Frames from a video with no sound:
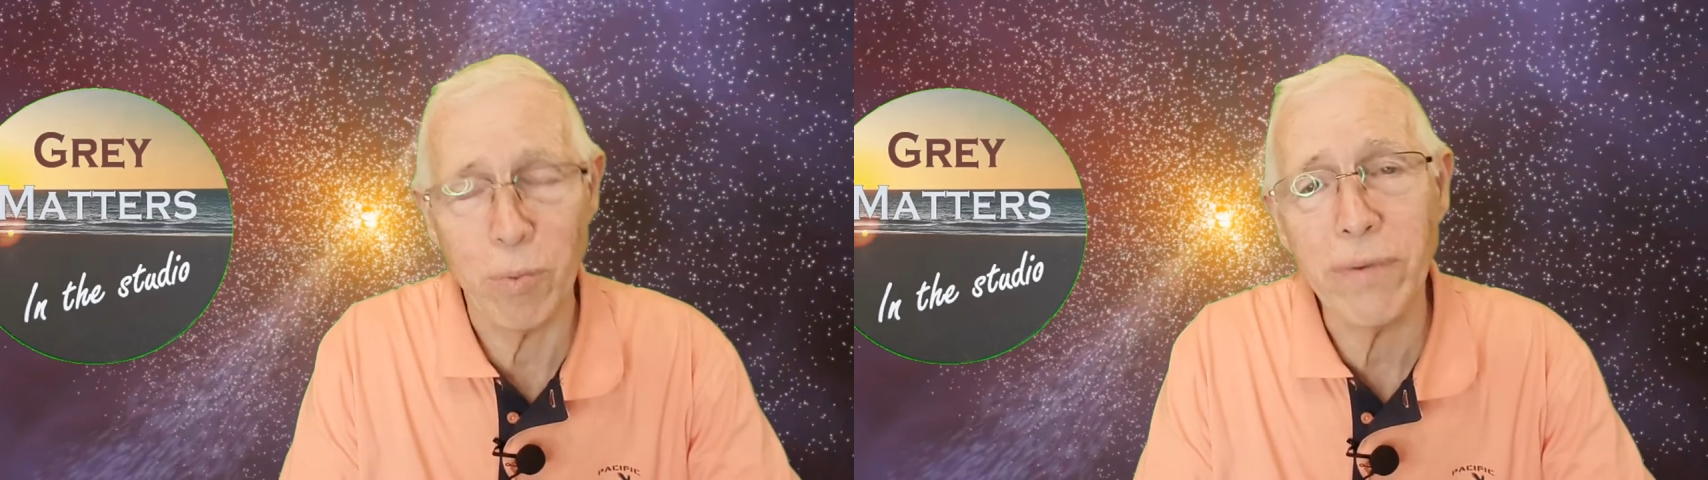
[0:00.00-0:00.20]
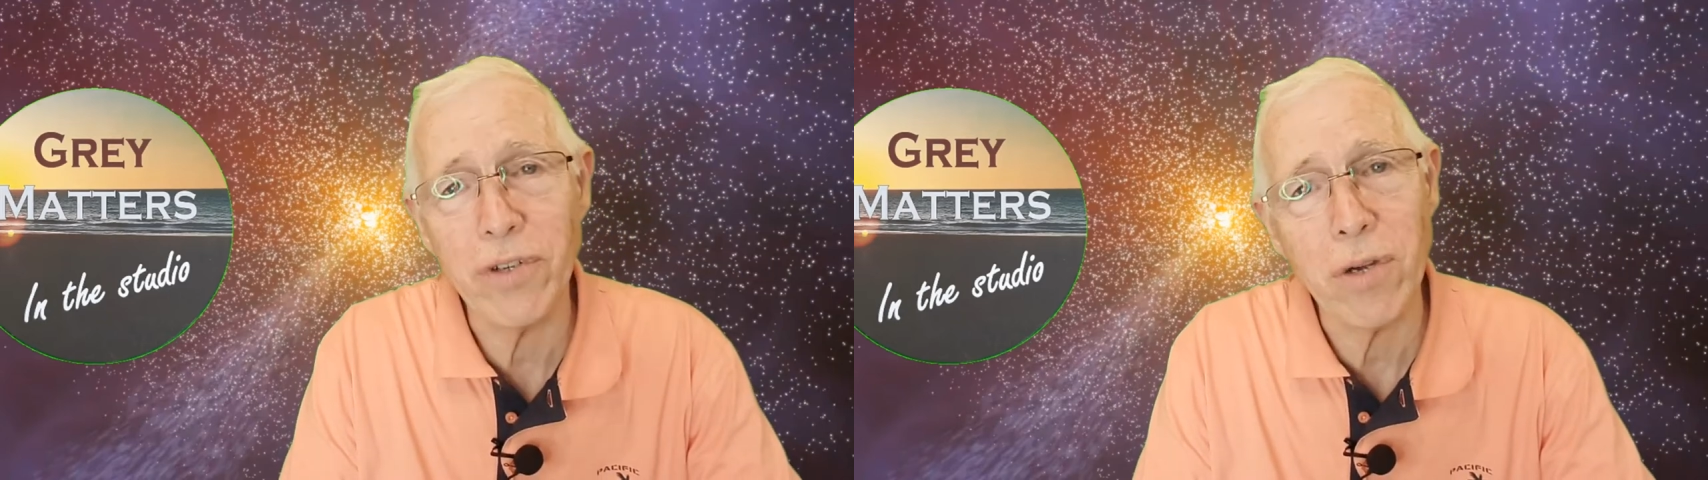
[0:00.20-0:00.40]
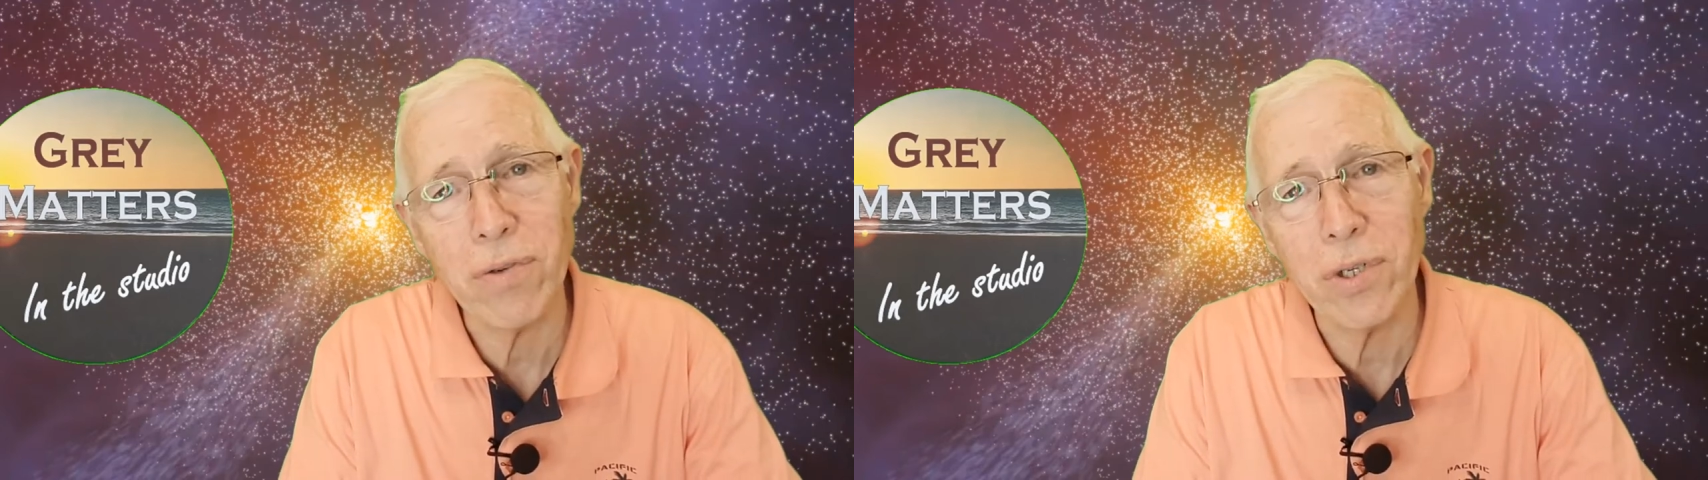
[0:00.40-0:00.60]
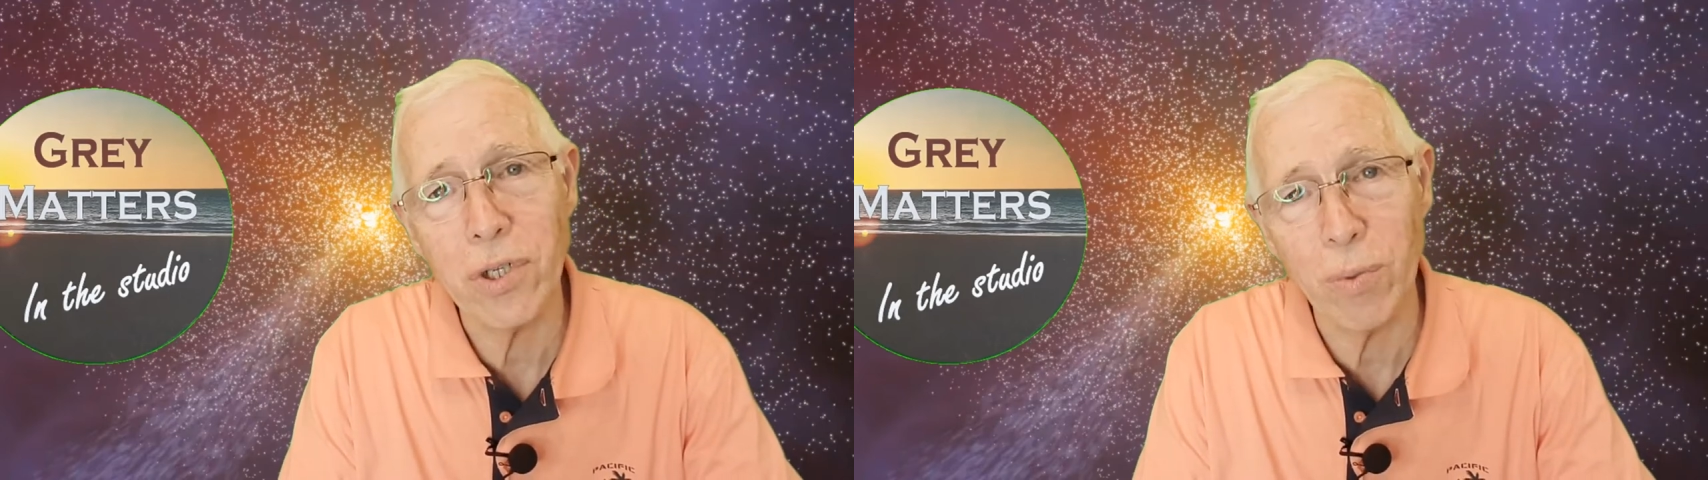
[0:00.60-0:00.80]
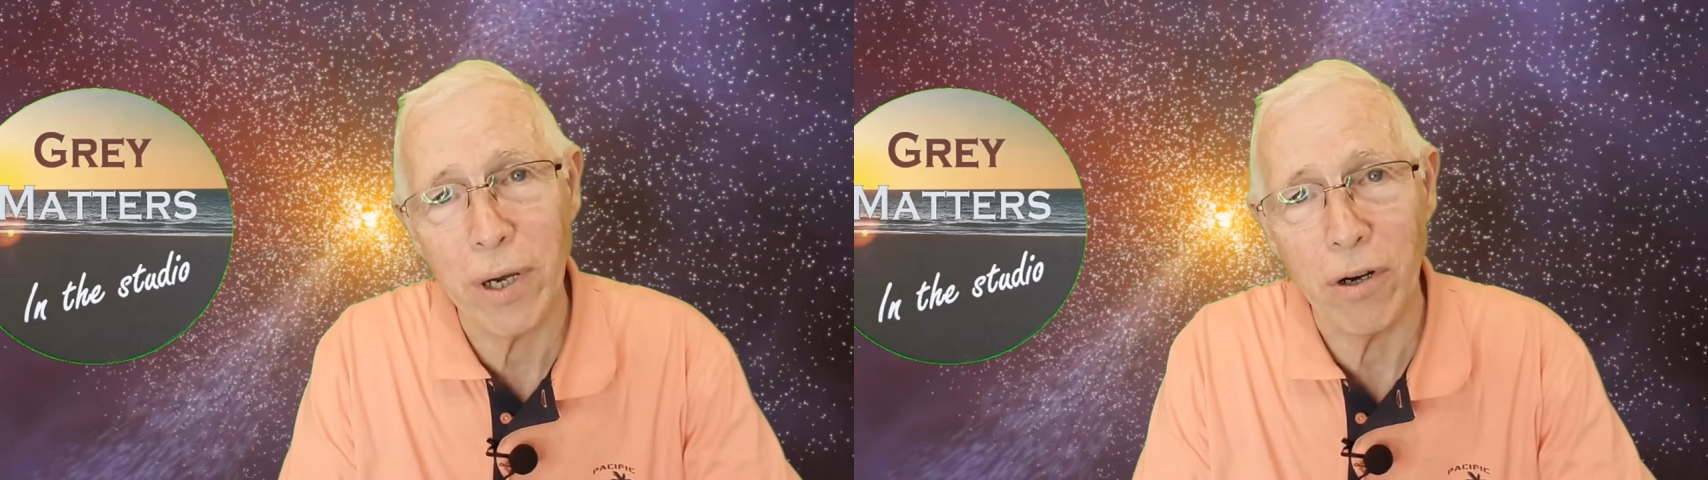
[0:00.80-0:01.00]
We've chosen
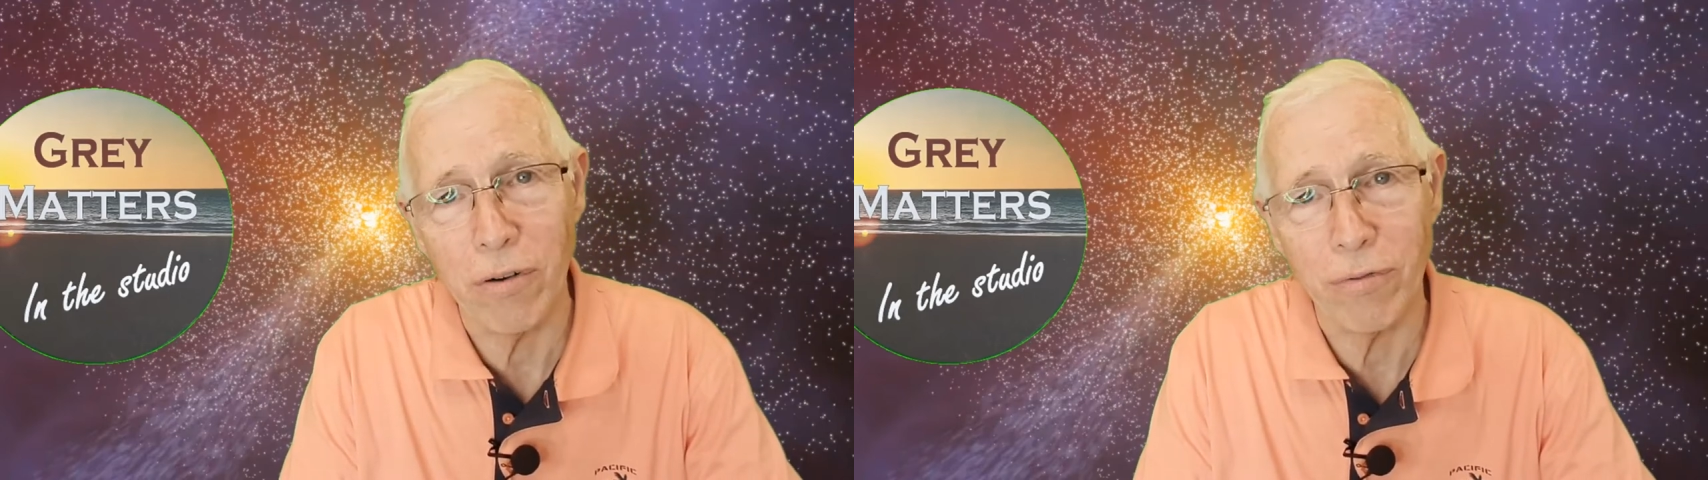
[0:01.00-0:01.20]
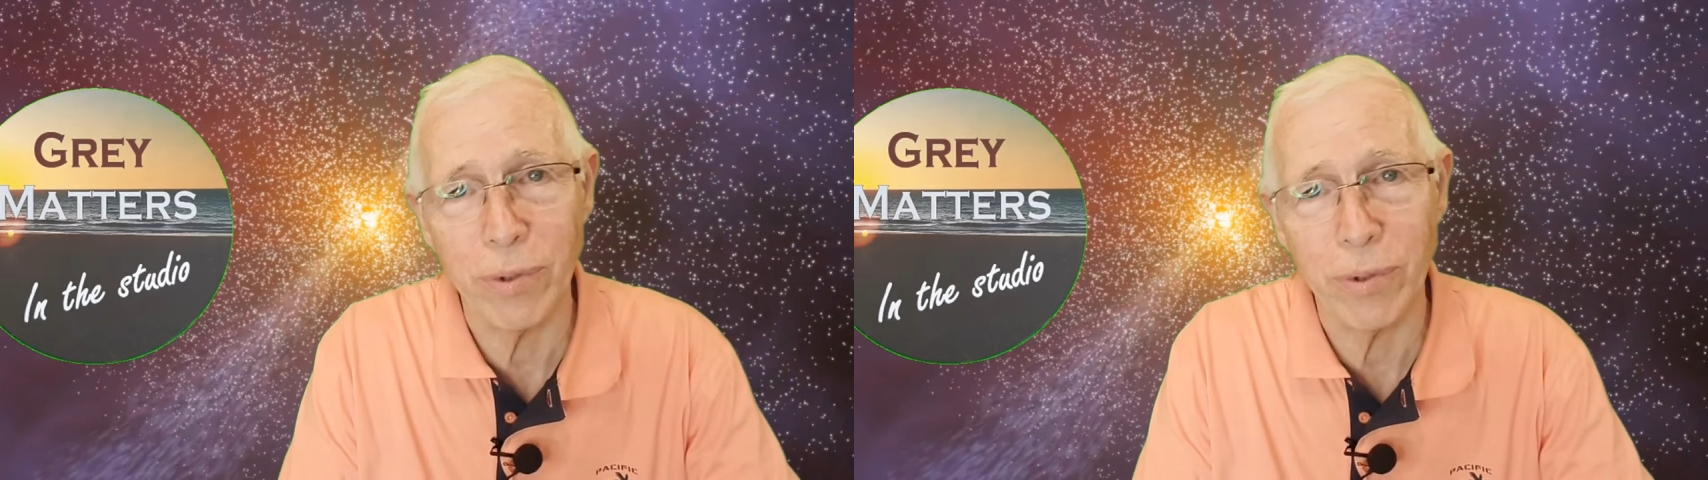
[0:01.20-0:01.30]
12,